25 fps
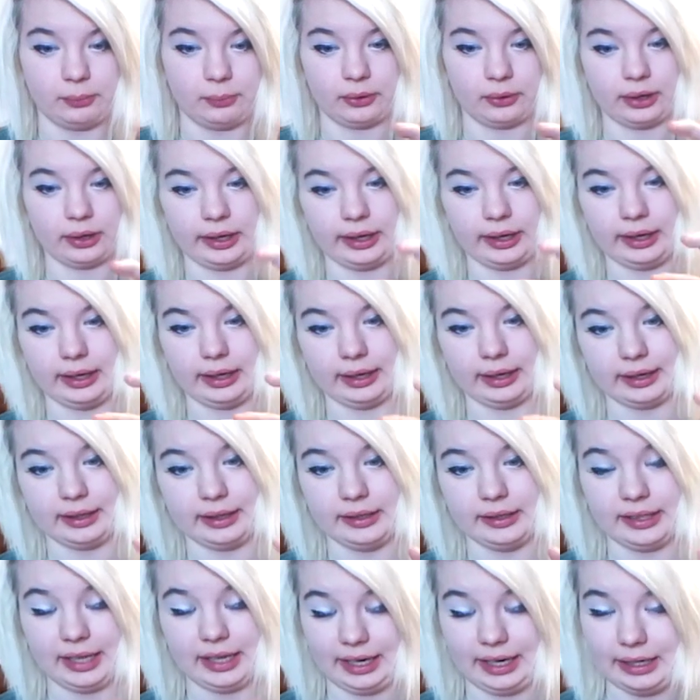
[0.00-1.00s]
buy a
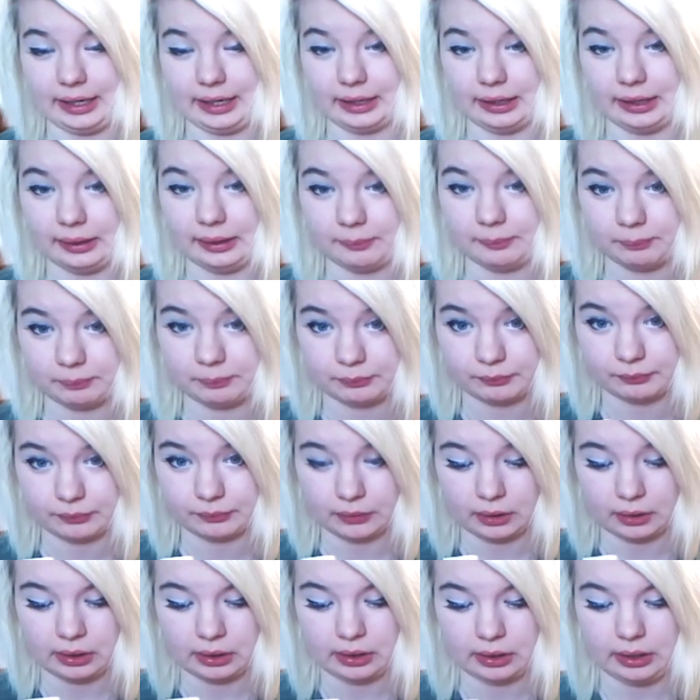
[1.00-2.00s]
container.
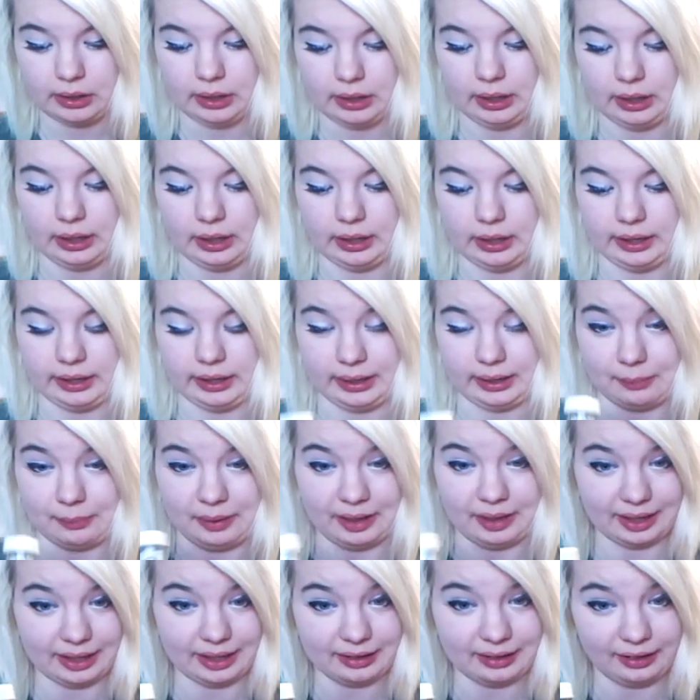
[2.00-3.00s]
It can
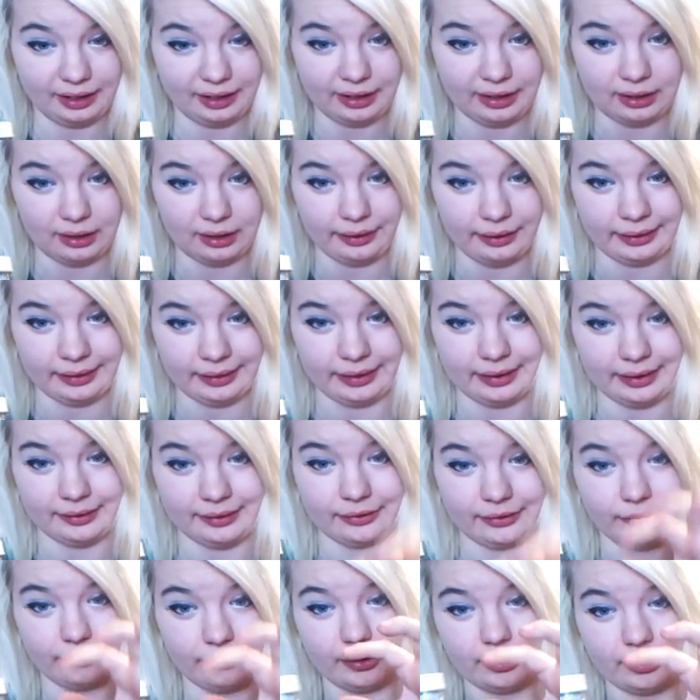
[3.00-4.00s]
be a container like
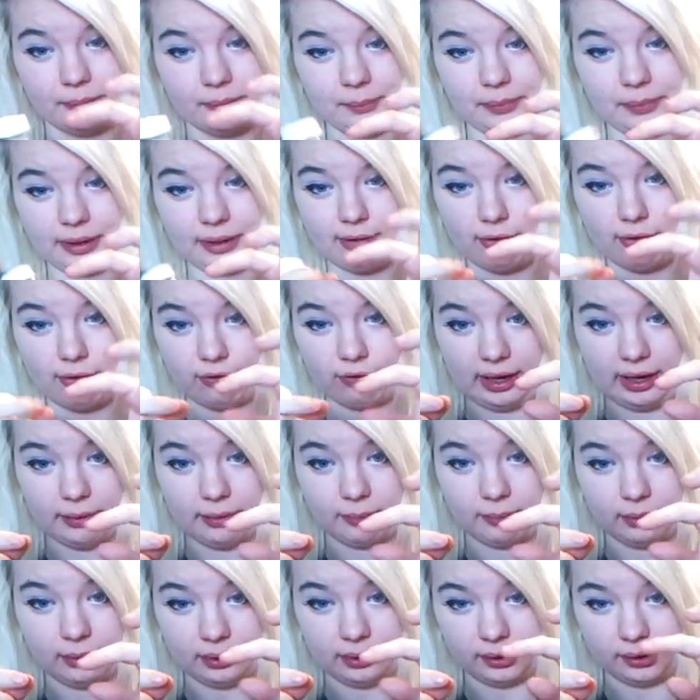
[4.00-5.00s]
this, or it can be the
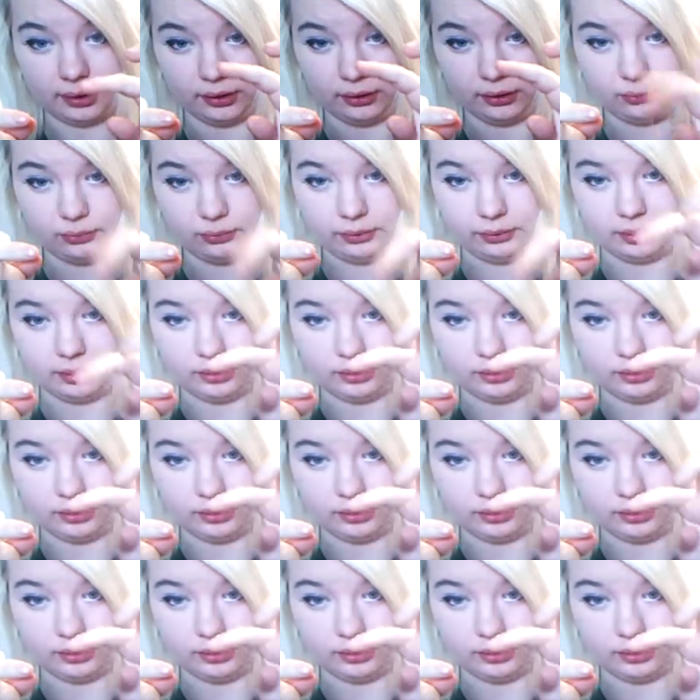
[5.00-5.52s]
flat ones with